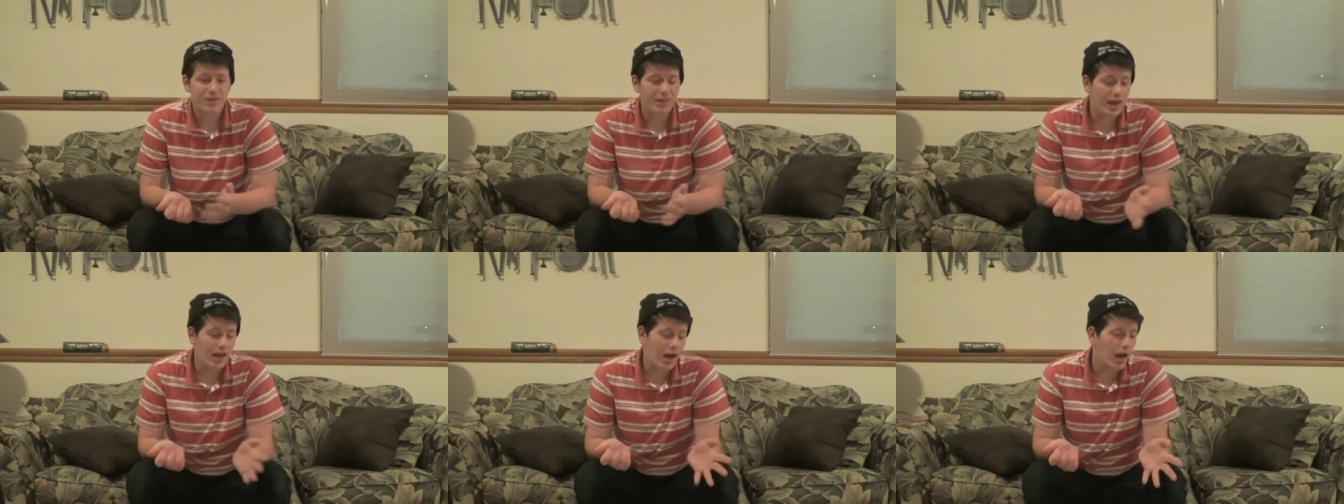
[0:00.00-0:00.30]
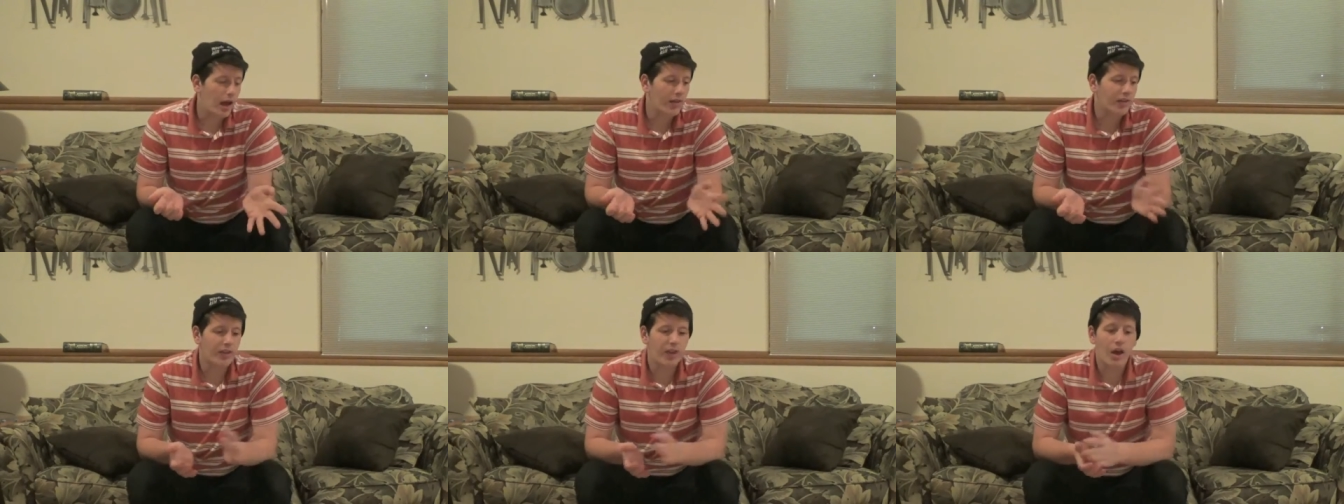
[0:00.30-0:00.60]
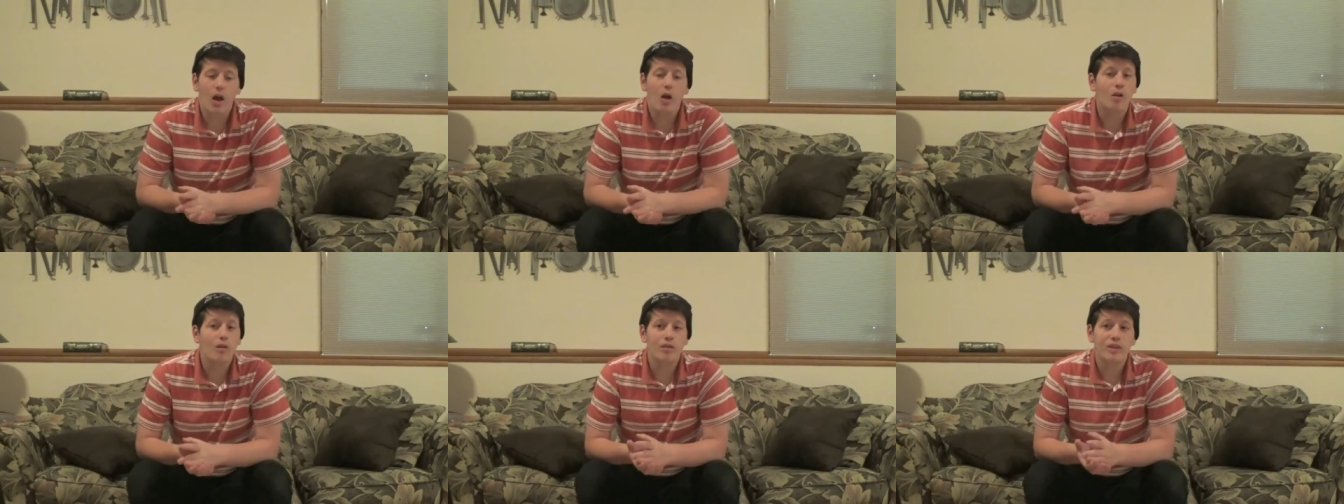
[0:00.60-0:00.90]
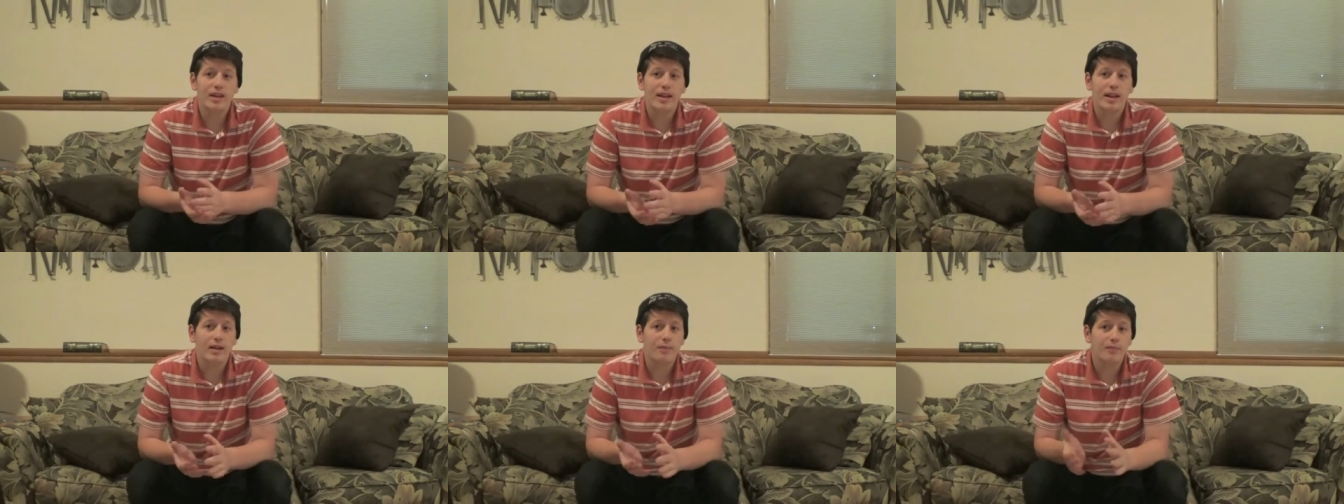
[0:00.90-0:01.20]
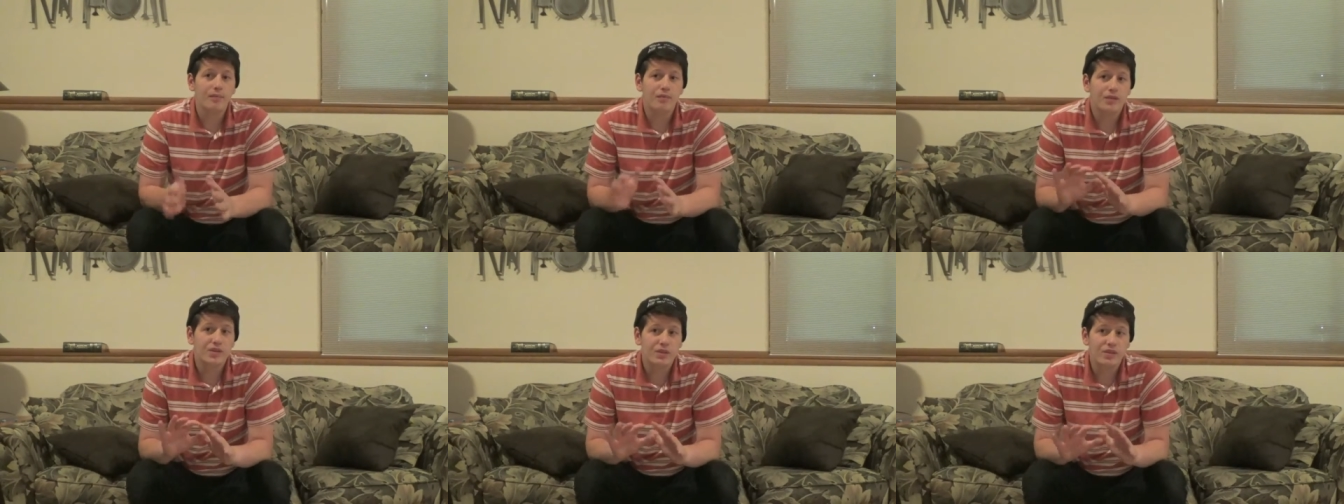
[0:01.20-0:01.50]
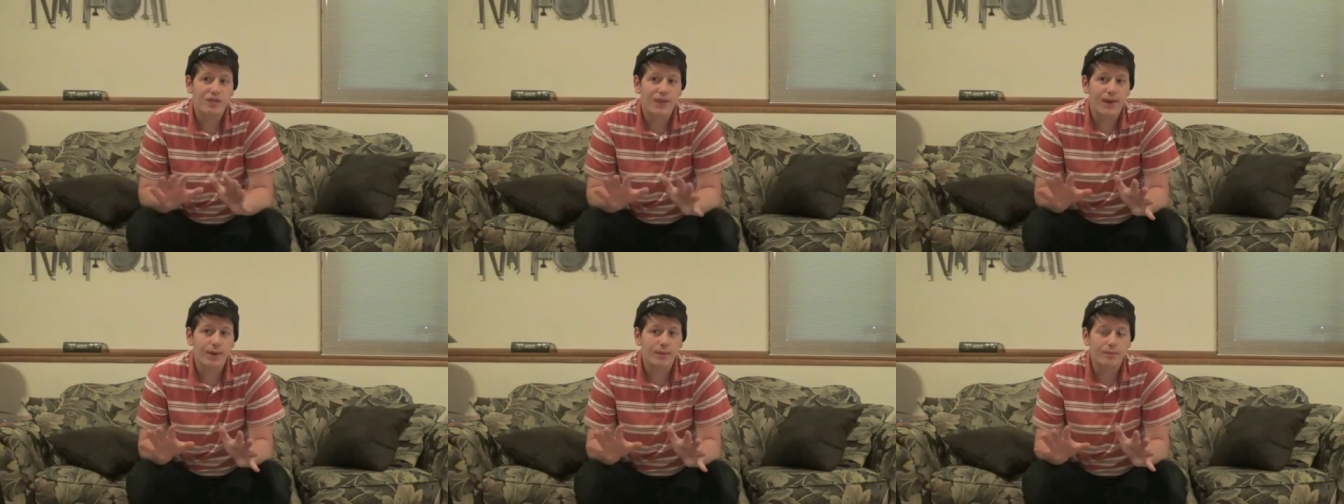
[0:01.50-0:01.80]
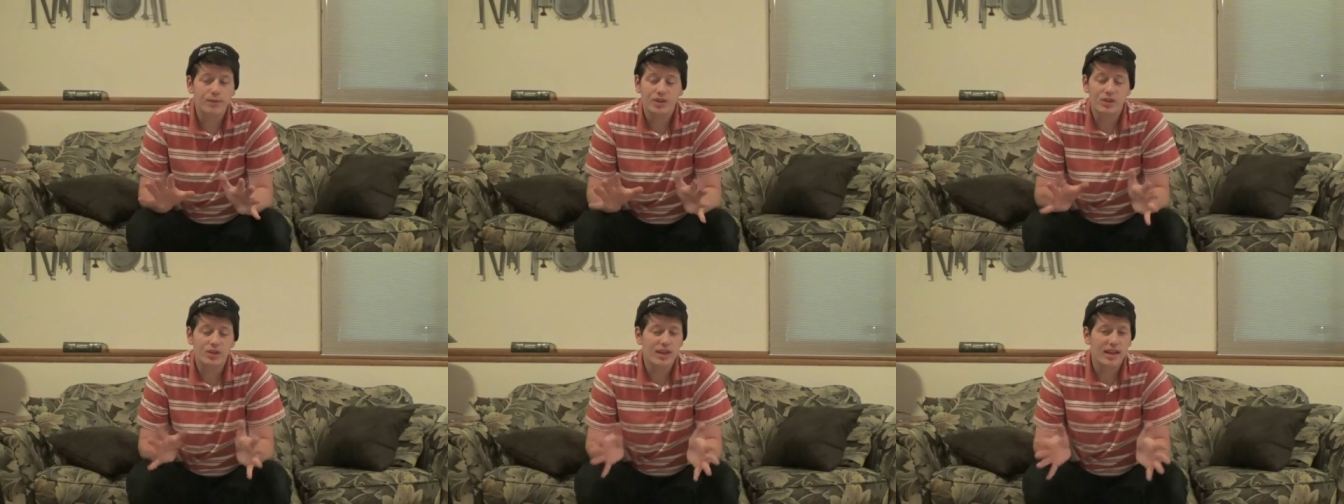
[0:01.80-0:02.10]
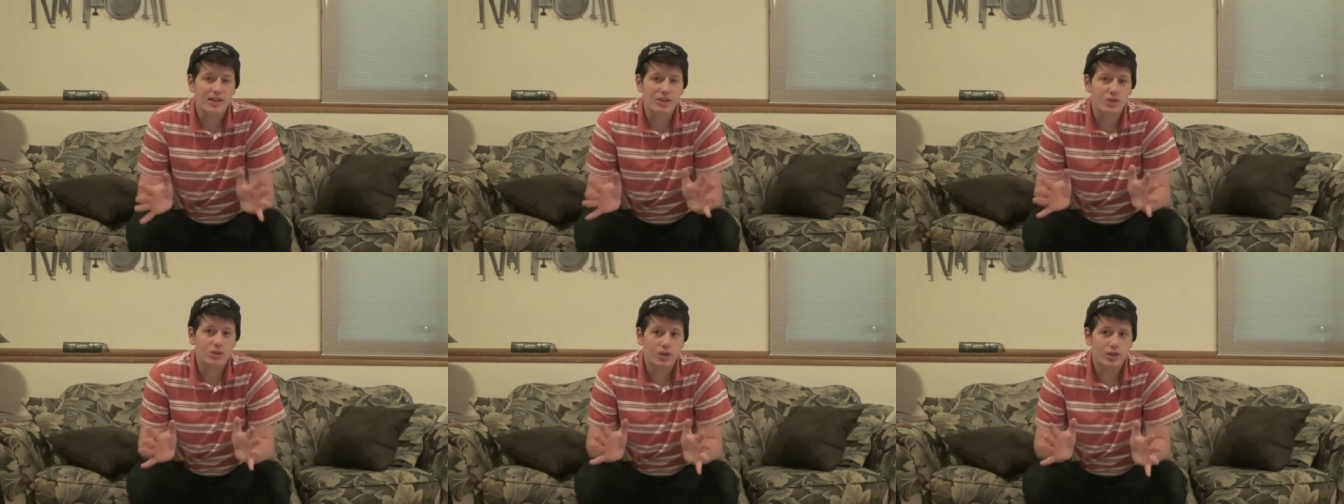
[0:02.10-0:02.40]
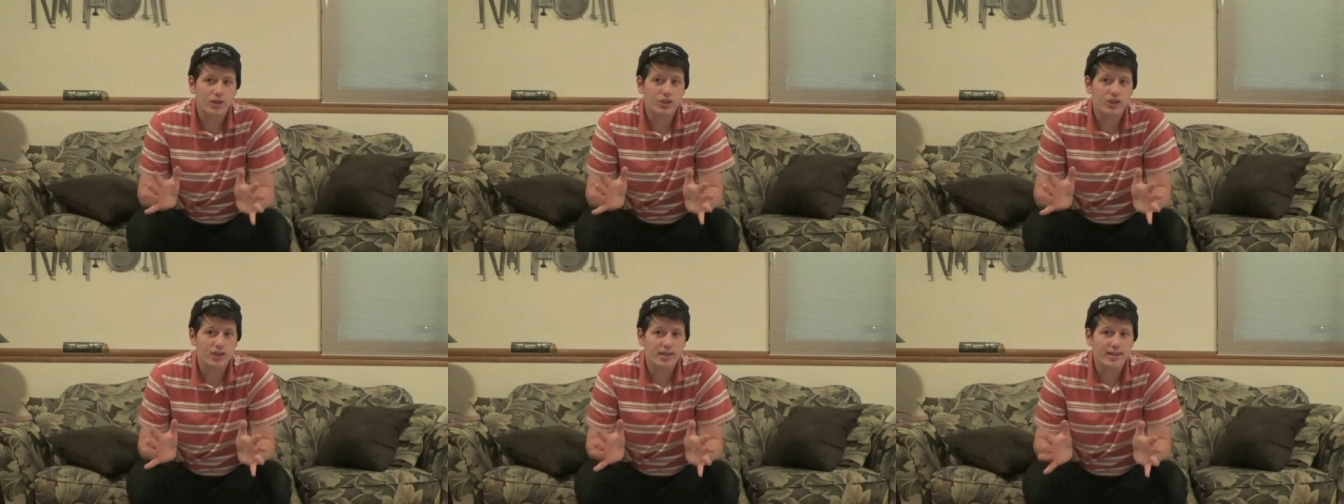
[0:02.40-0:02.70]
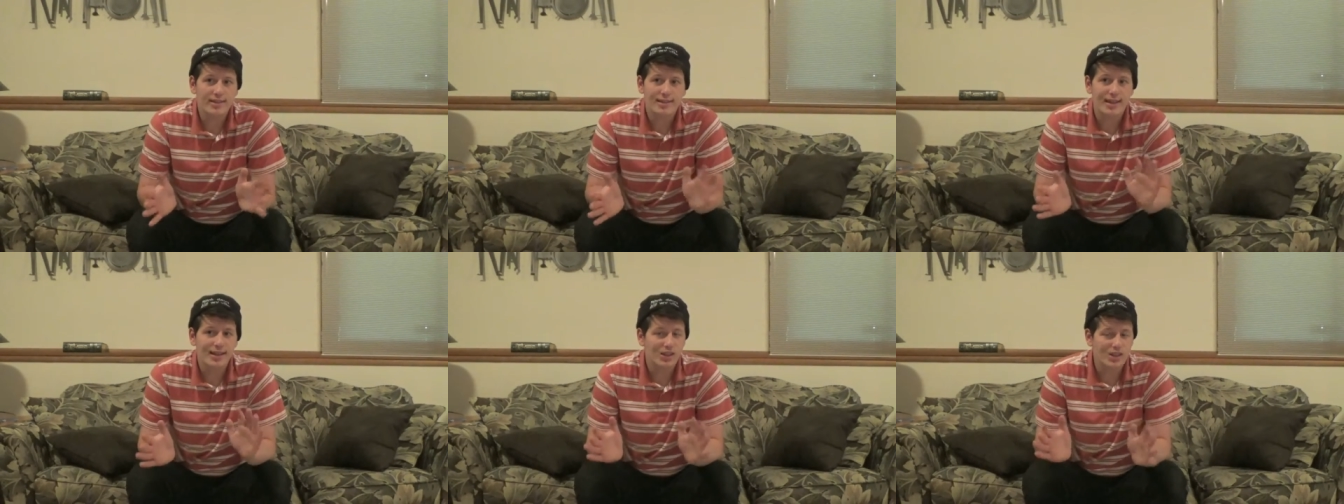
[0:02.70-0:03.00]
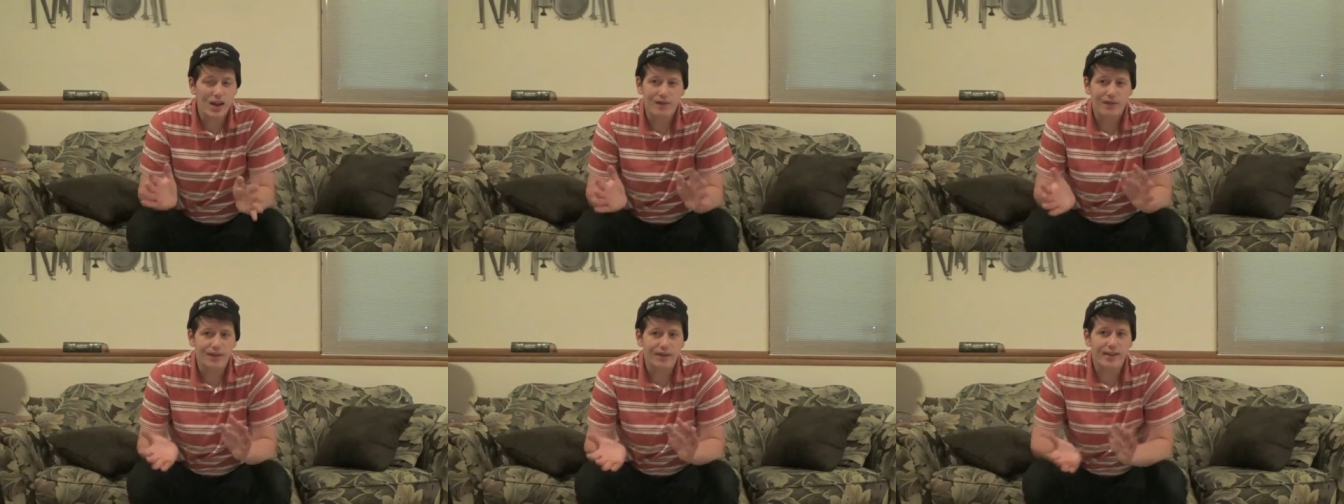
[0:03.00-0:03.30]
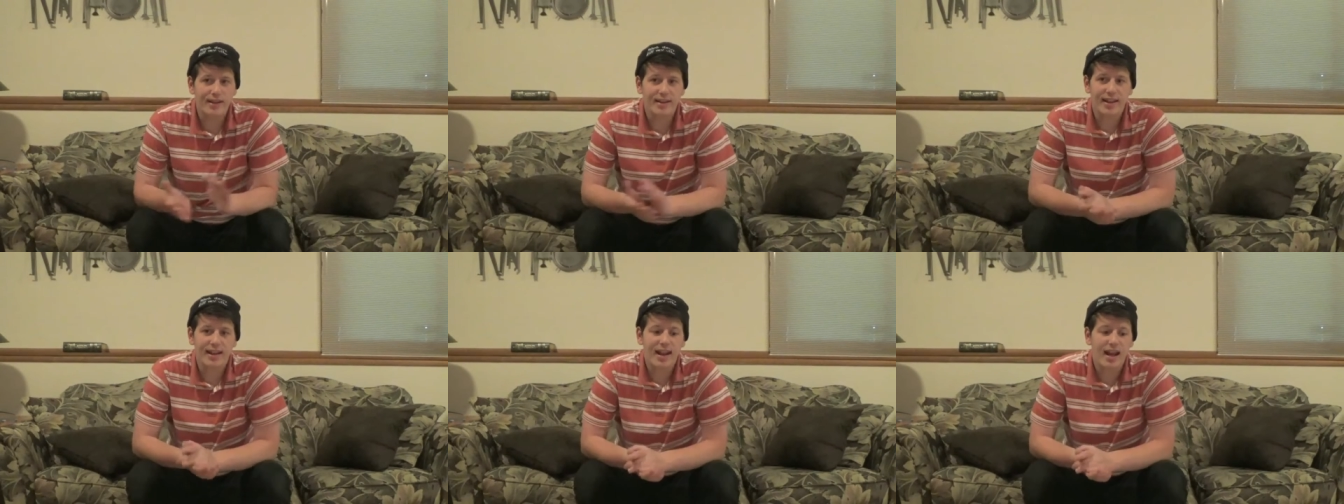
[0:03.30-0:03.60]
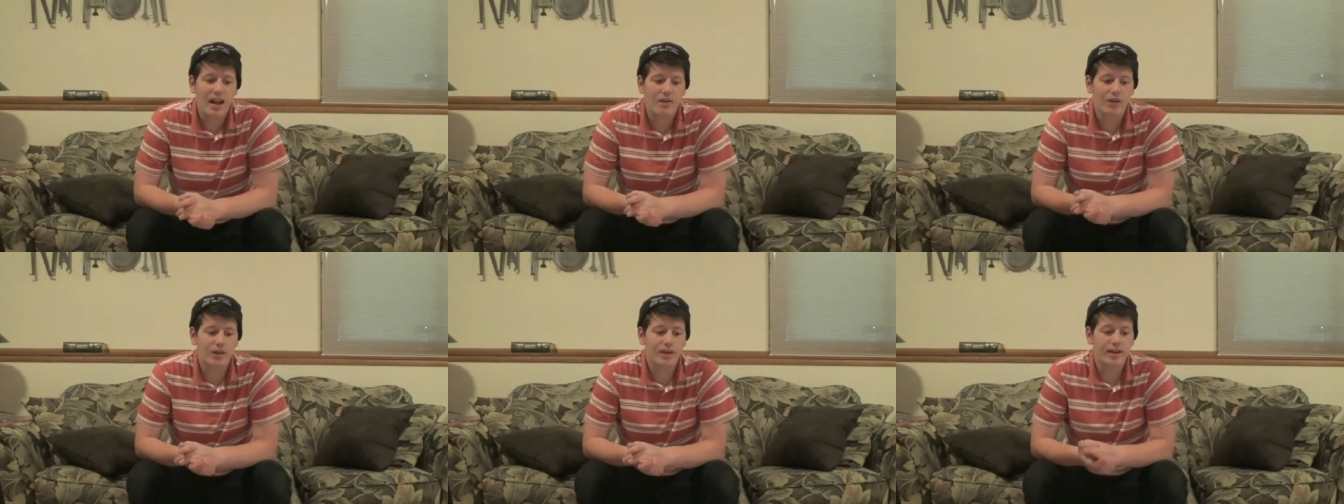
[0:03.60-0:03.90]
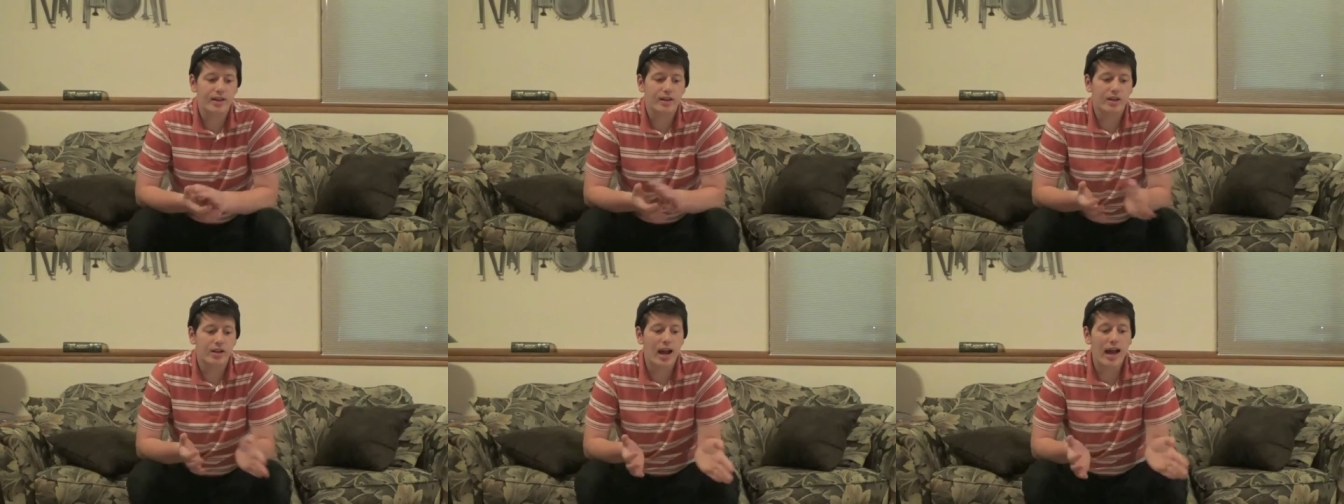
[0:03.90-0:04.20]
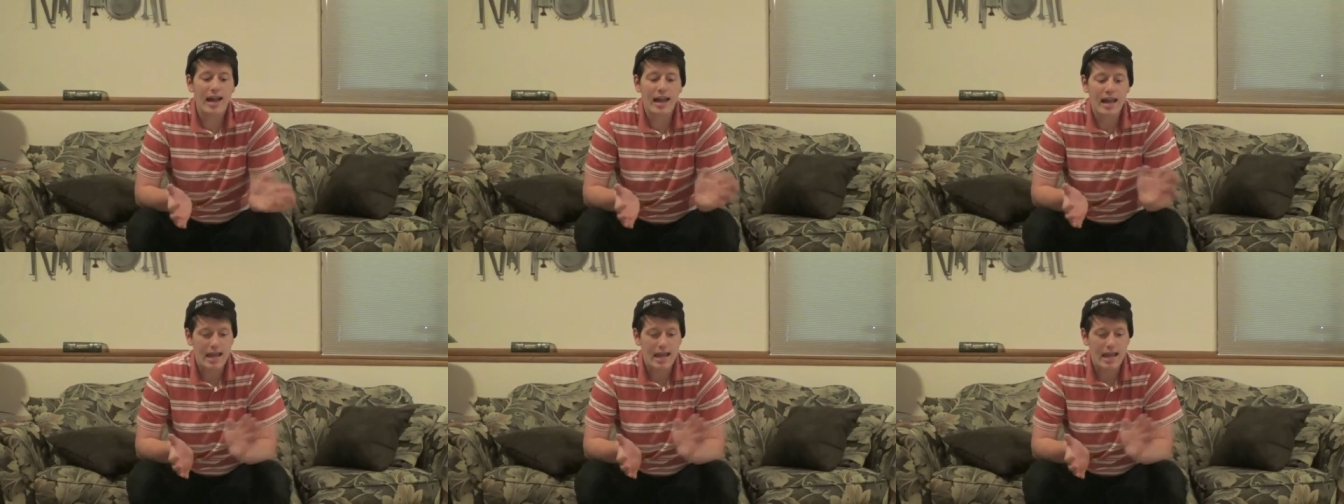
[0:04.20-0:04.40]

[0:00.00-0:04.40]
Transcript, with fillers: all the films / trilogies / everything that I have on here,